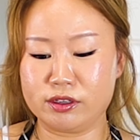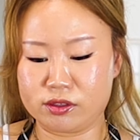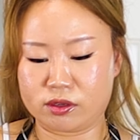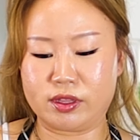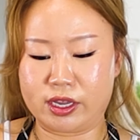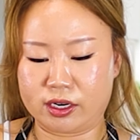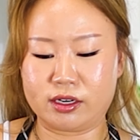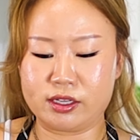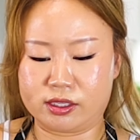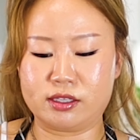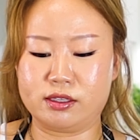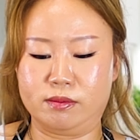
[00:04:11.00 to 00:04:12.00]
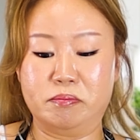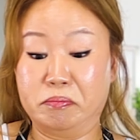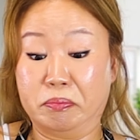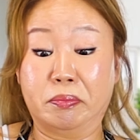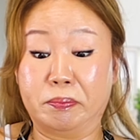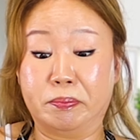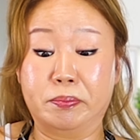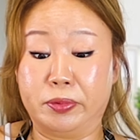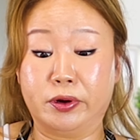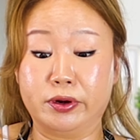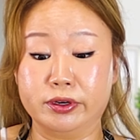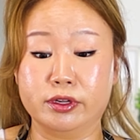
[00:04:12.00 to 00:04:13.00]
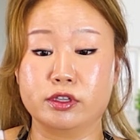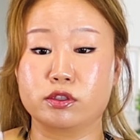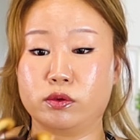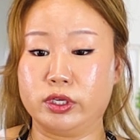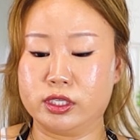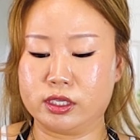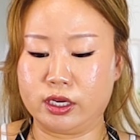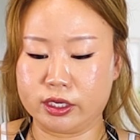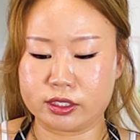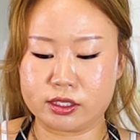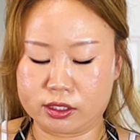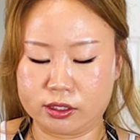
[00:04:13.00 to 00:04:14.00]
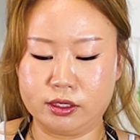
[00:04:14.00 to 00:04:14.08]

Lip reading: though so that it doesn't burn the soy sauce.